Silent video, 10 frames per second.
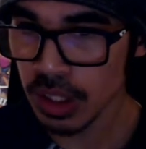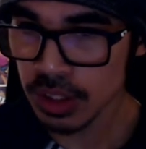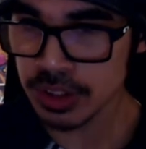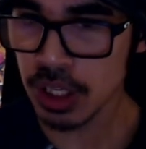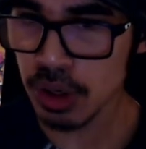
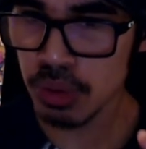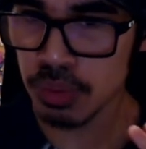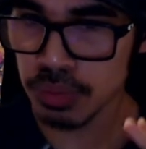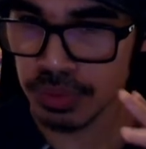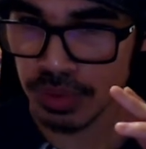
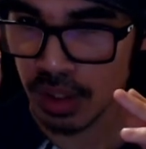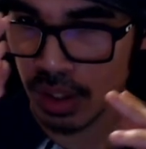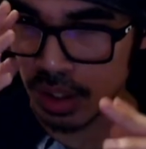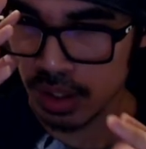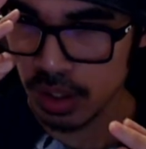So,
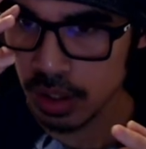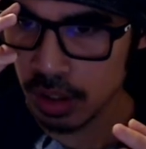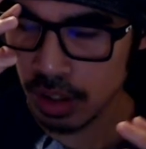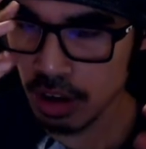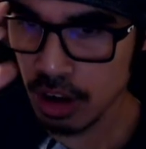
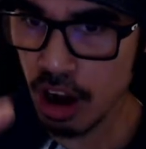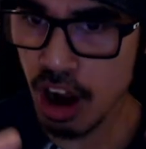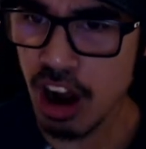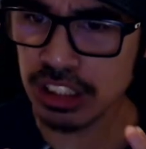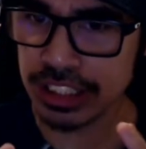
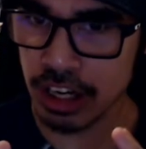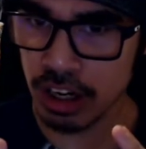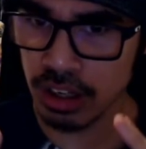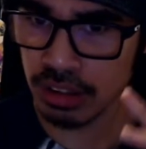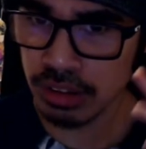all in
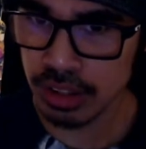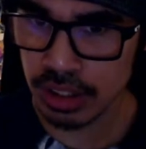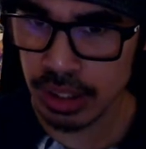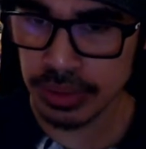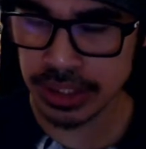all,
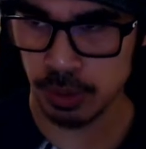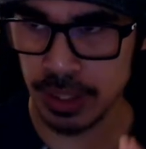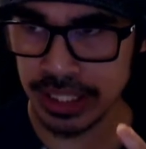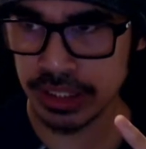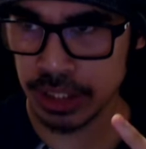it was a
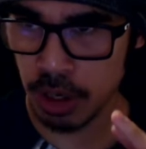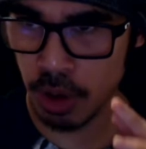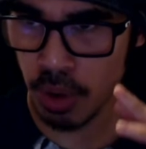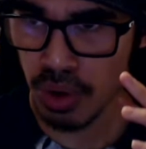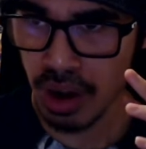great
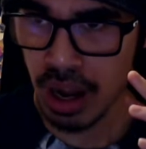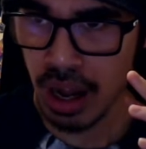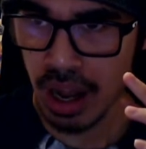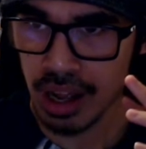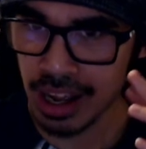show.
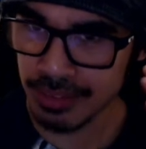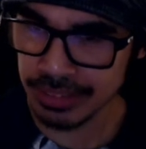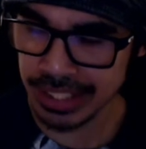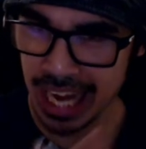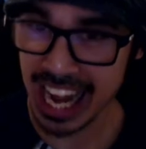
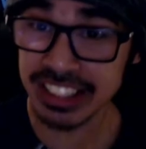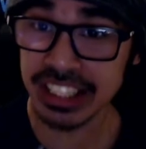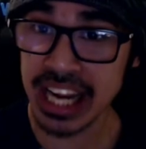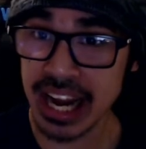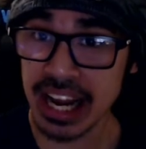The
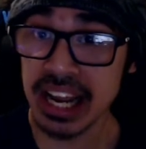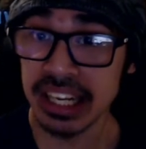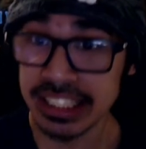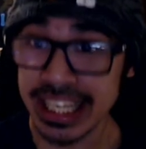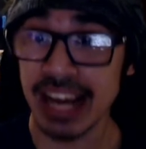ending
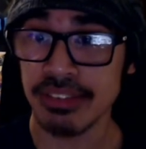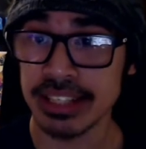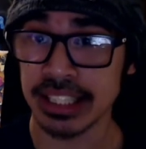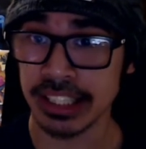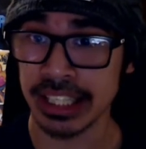
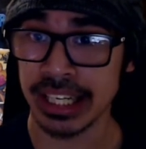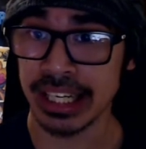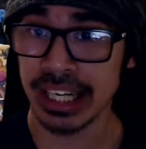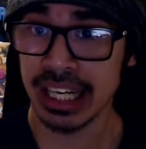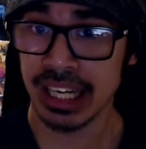
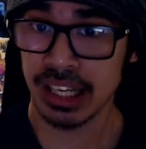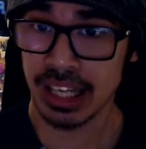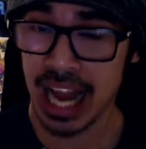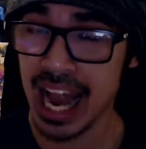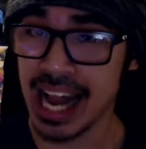definitely
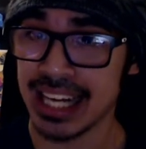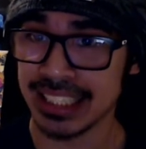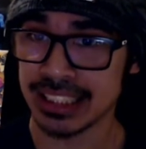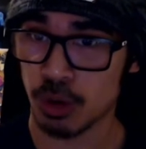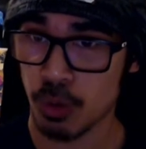
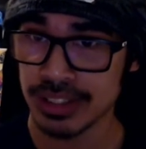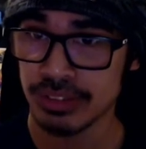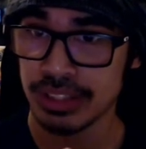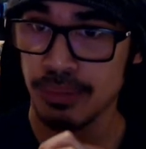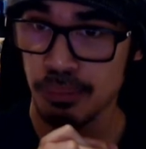has one
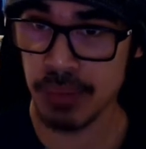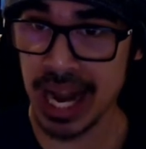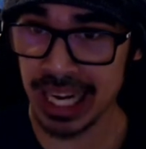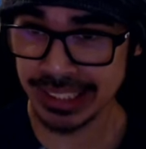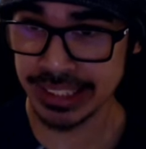of the
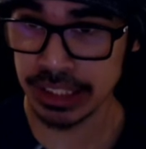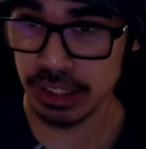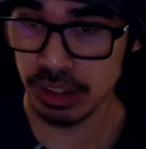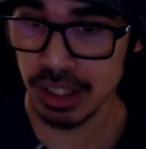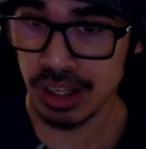best
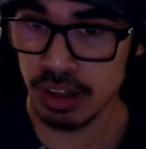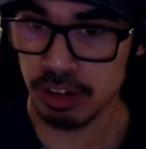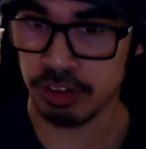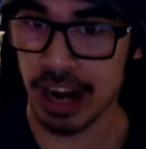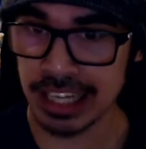
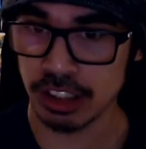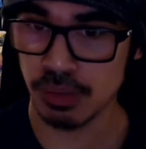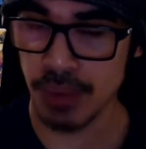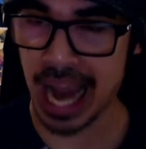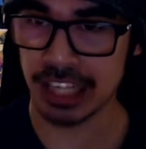final
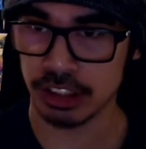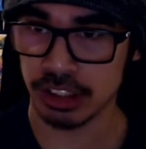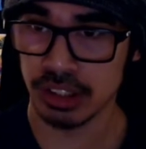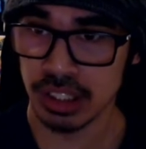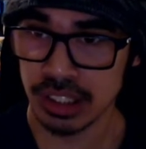
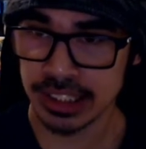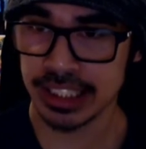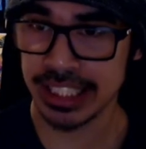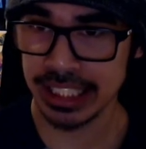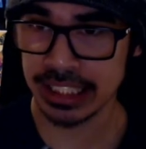battle
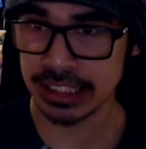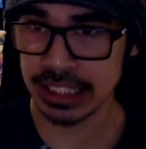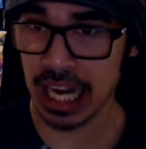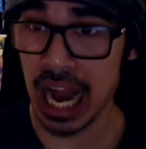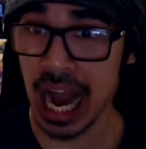scenes
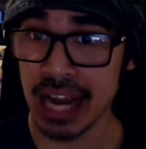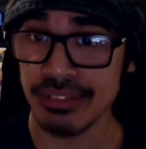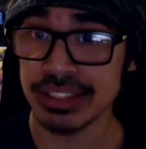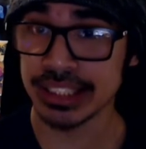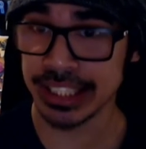
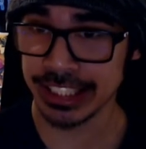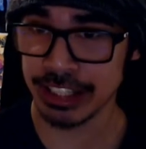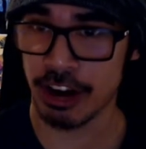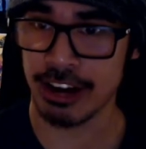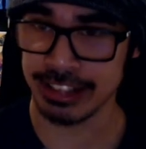I've seen
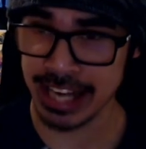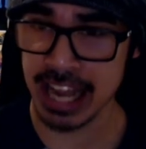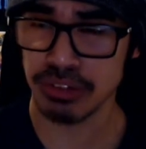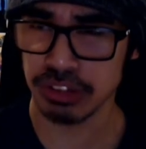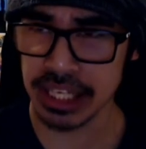on
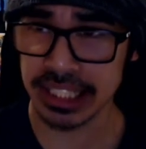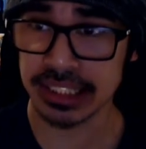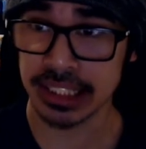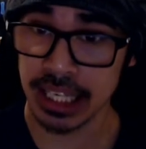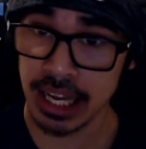
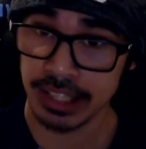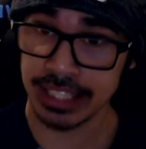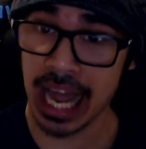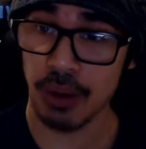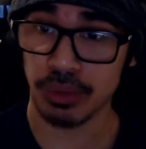Netflix.
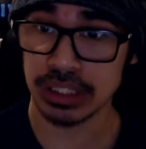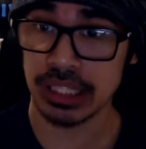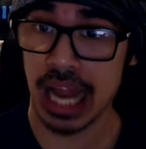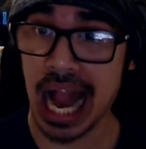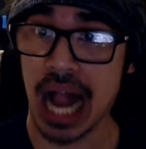That
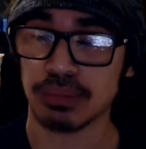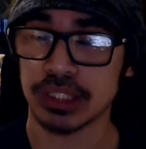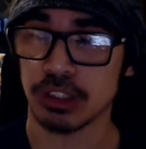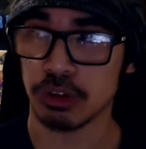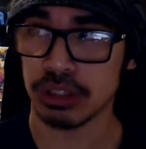was
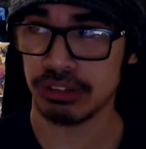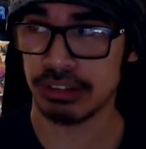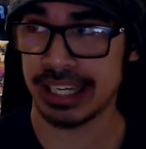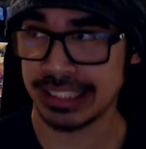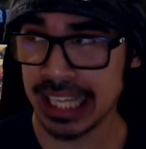absolutely
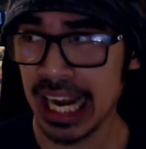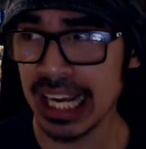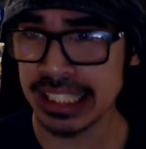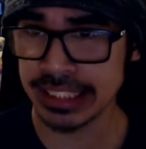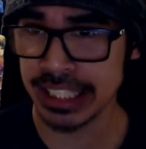
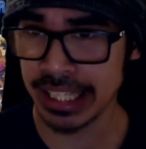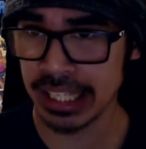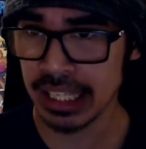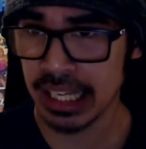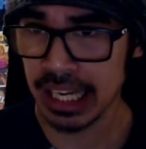fantastic,
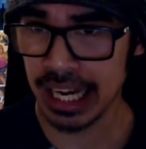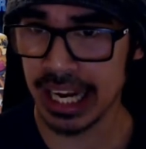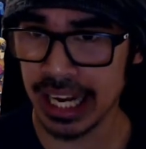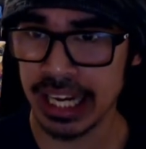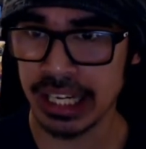
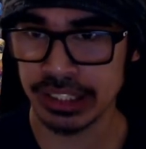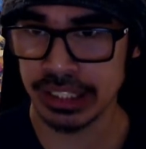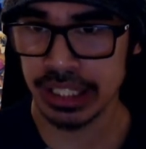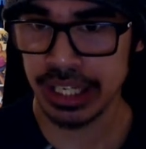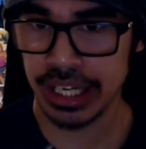and
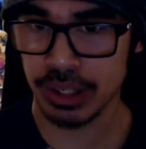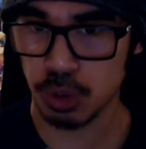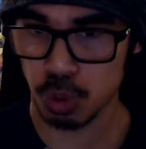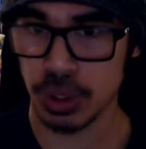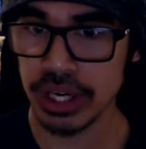it
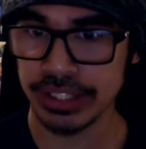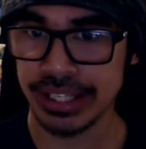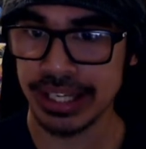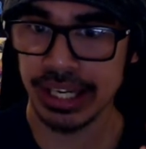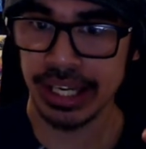
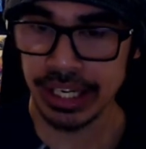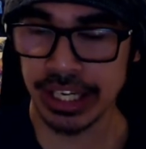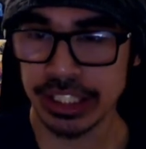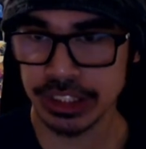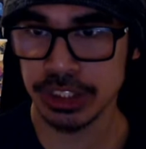really
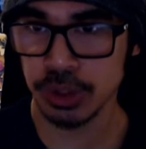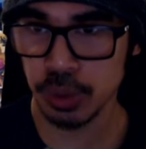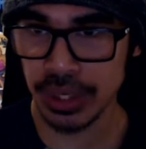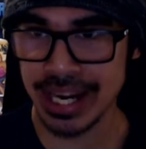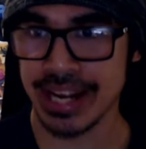hits
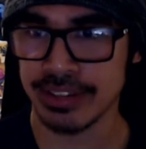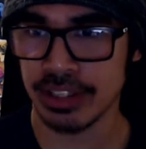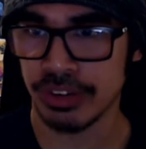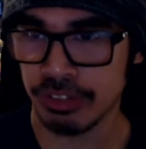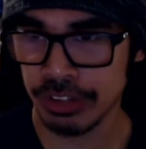you in
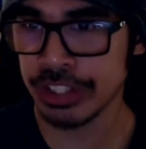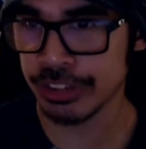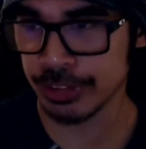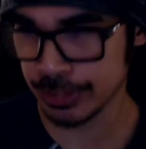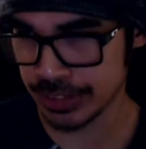the
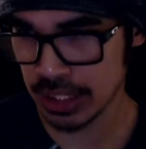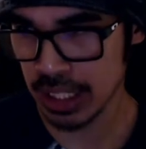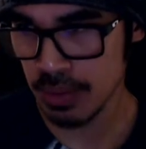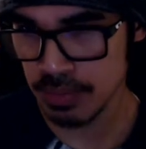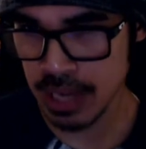feels.
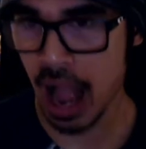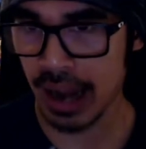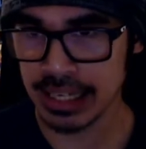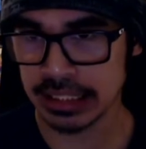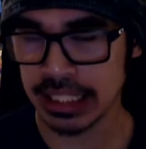Not
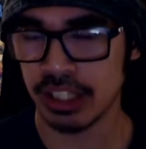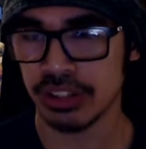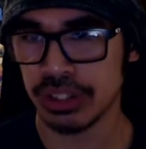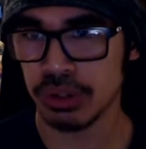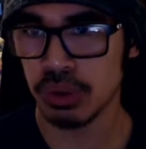gonna tell
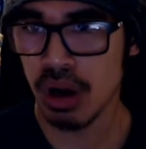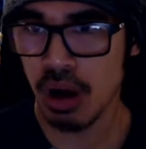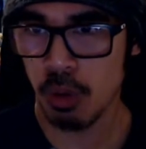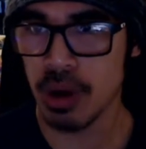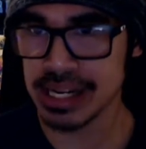you
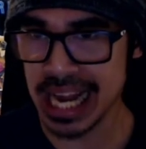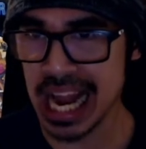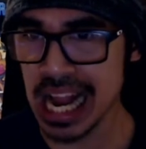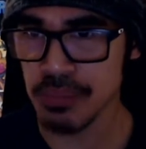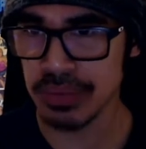what
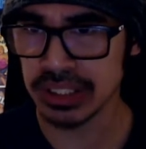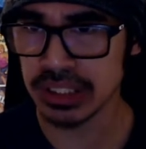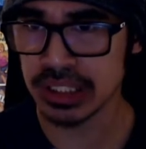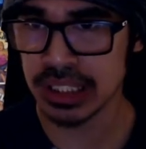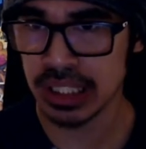
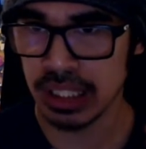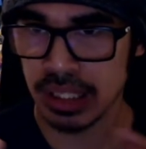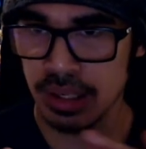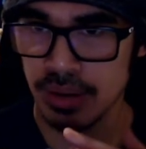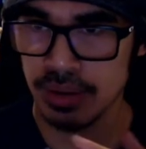happens
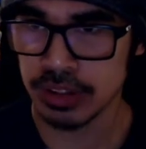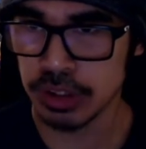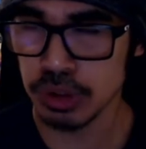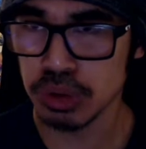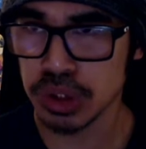
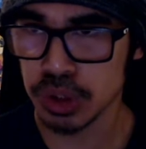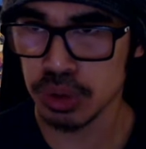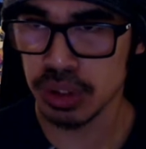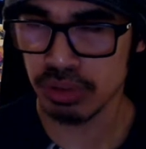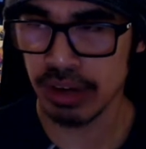due
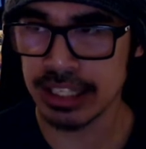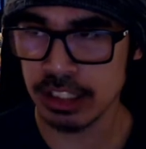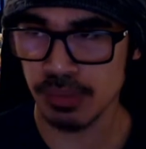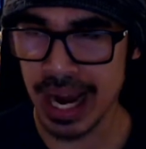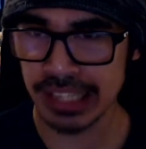to the
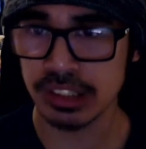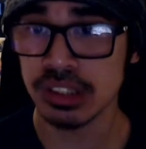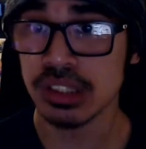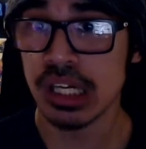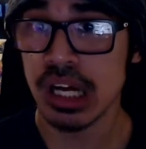final
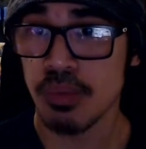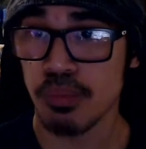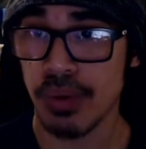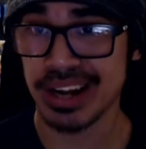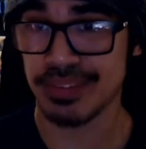battle,
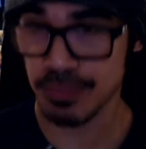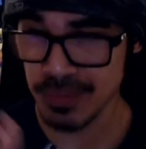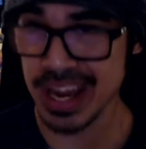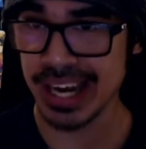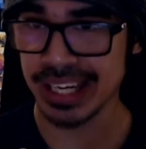but
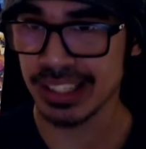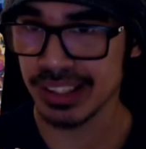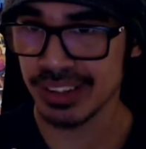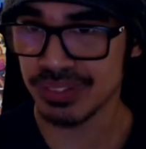man,